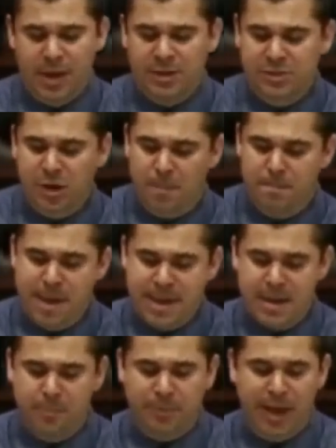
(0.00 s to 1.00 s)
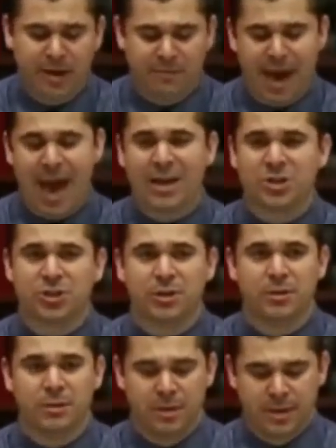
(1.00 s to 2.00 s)
and start making a plan of action.
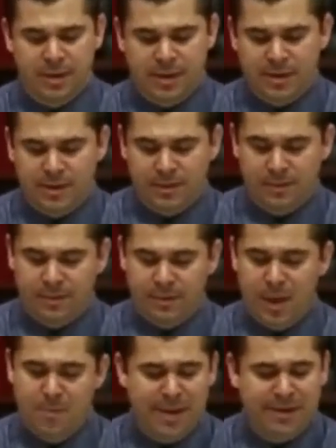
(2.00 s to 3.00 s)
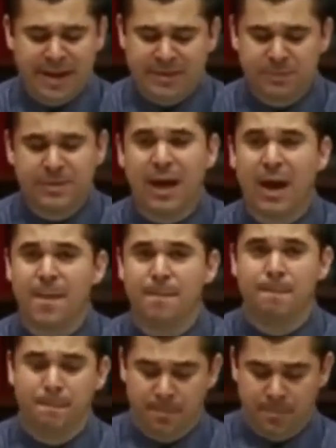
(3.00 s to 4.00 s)
It may take some time,
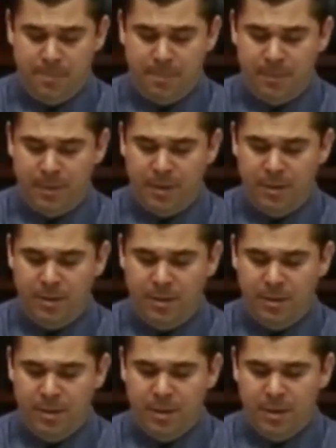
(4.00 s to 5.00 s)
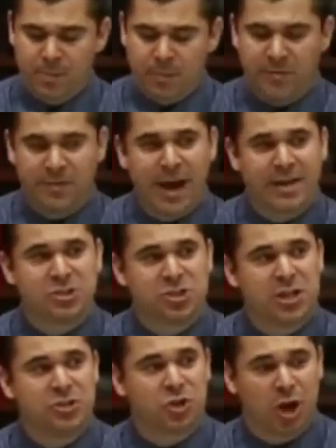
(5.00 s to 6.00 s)
but if God has
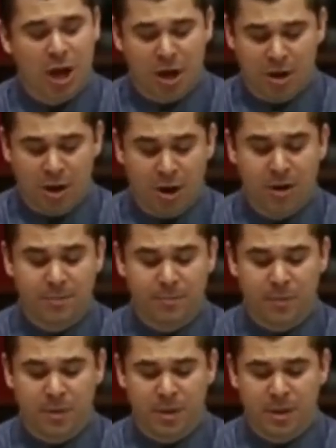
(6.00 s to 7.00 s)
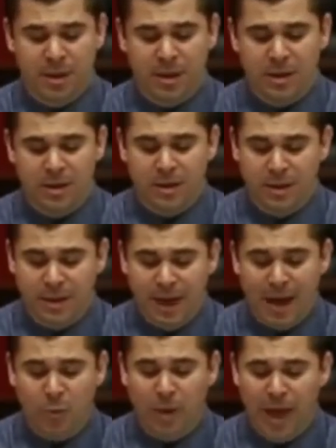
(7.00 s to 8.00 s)
changed your heart,
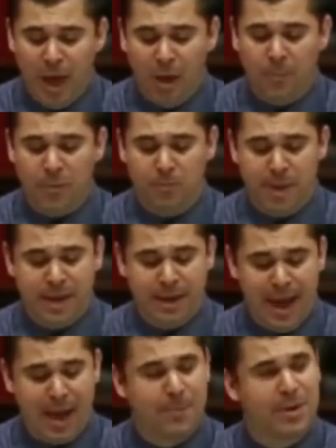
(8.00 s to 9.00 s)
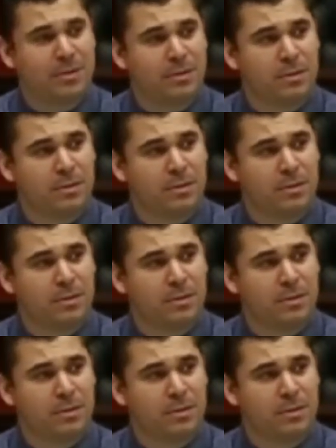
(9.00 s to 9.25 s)
God will help you make it happen.